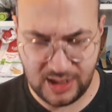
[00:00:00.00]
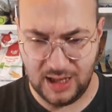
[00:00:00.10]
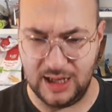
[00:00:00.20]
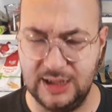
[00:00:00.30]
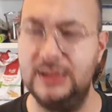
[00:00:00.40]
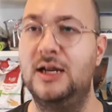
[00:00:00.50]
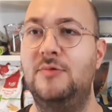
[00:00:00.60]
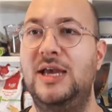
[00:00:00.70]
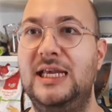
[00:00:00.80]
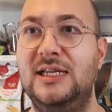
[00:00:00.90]
you
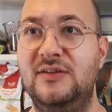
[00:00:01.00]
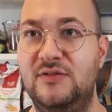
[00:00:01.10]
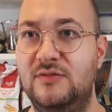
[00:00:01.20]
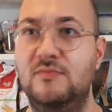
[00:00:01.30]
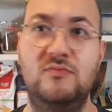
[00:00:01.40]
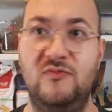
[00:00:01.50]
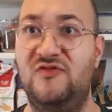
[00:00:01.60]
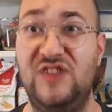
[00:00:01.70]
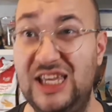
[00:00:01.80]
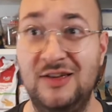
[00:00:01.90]
know, eating
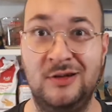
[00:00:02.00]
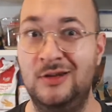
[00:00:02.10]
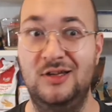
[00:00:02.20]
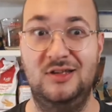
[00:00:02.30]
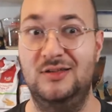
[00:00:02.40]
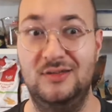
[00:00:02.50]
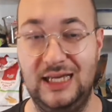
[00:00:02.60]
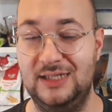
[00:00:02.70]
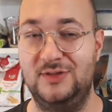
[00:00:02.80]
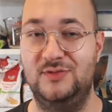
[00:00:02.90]
vegan and
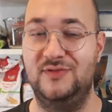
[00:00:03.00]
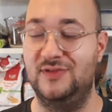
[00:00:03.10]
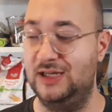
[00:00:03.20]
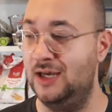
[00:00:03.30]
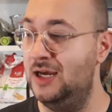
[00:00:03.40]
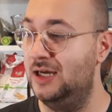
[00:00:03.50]
that sort of thing.